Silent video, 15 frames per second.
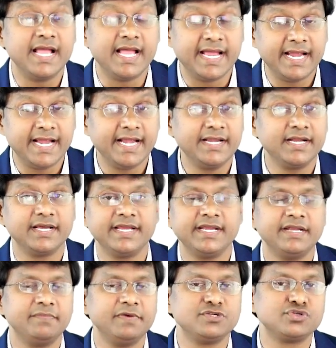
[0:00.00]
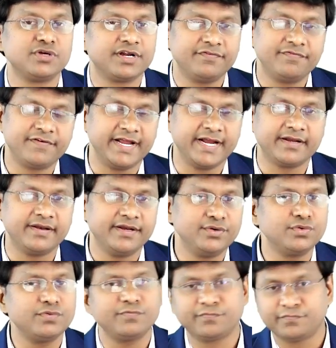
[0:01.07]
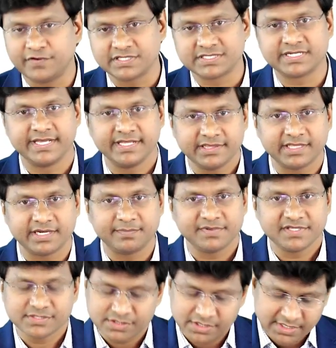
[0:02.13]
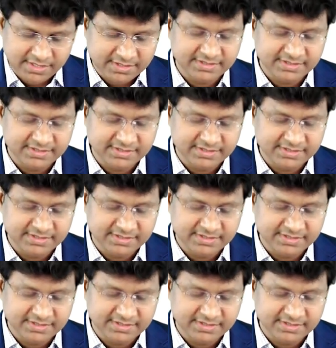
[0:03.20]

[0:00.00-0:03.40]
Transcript: and individual refractory to first line therapies.